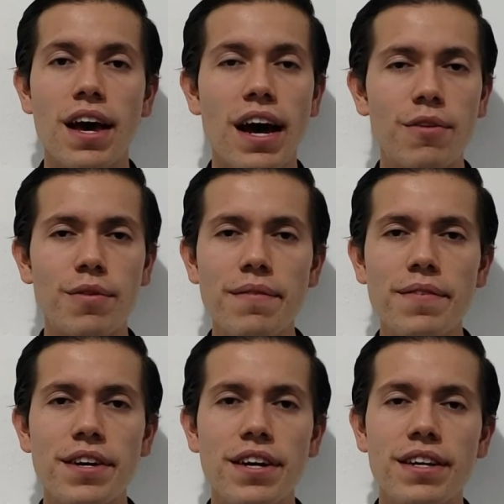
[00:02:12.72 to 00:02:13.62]

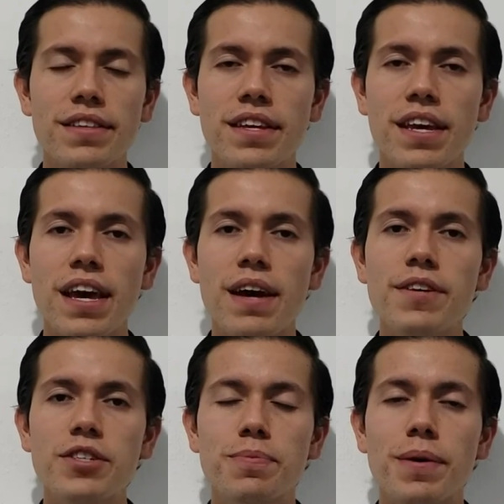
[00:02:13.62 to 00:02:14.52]
However, the
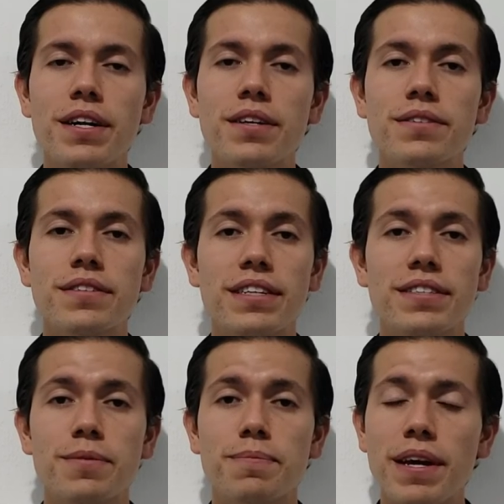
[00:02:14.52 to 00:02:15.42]
average particle size
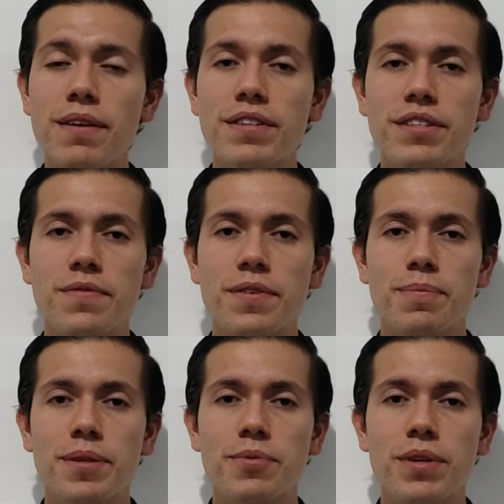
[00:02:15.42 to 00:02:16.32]
is very
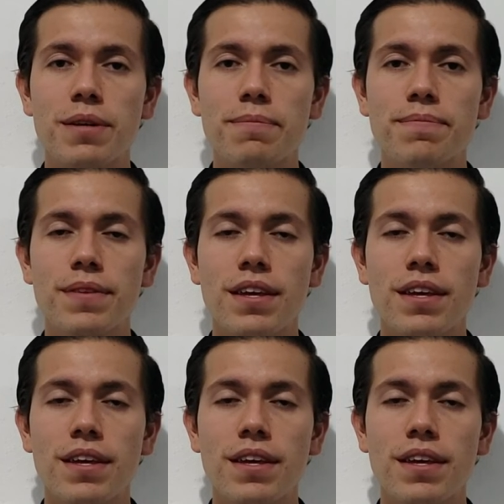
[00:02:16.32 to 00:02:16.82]
different between them.